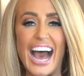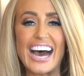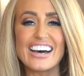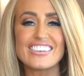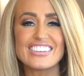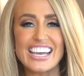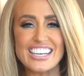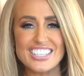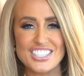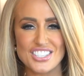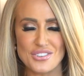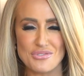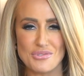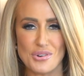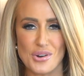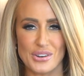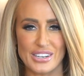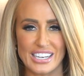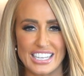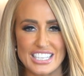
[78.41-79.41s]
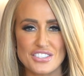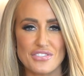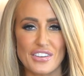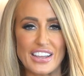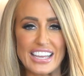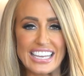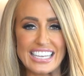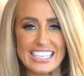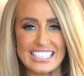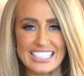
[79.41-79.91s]
Our next award is for
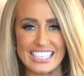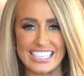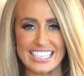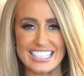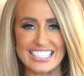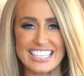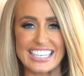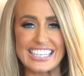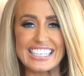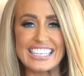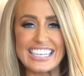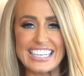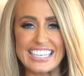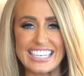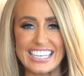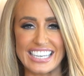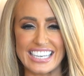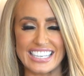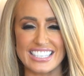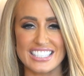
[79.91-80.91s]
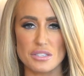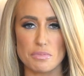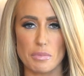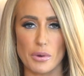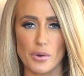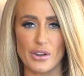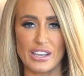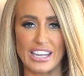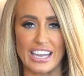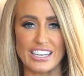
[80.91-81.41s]
India's leading
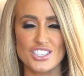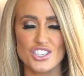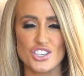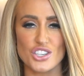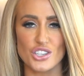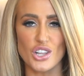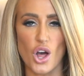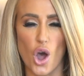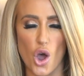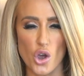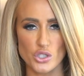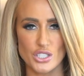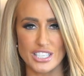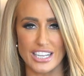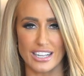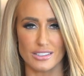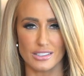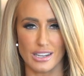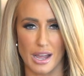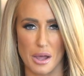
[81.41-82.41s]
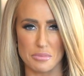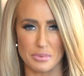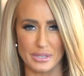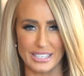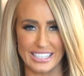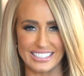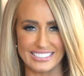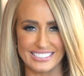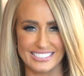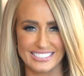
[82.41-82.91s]
experiential hotel
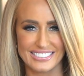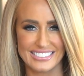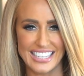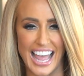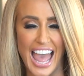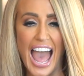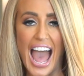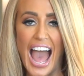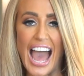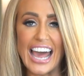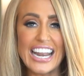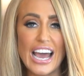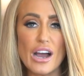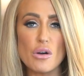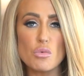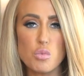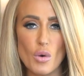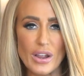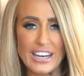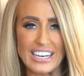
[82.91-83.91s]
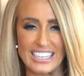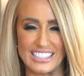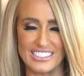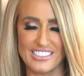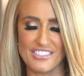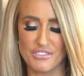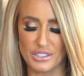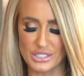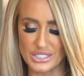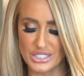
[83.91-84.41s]
company. And our winner
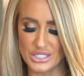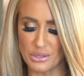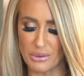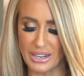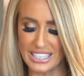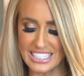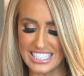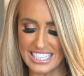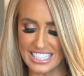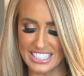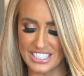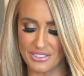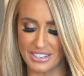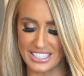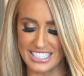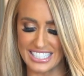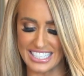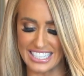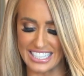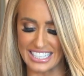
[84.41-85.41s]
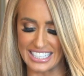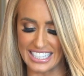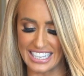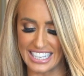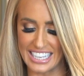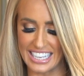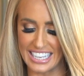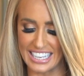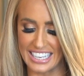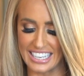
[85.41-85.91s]
for 2020
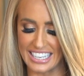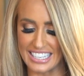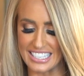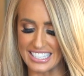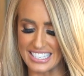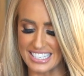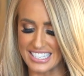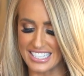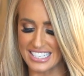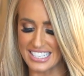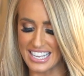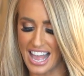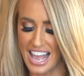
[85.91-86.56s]
is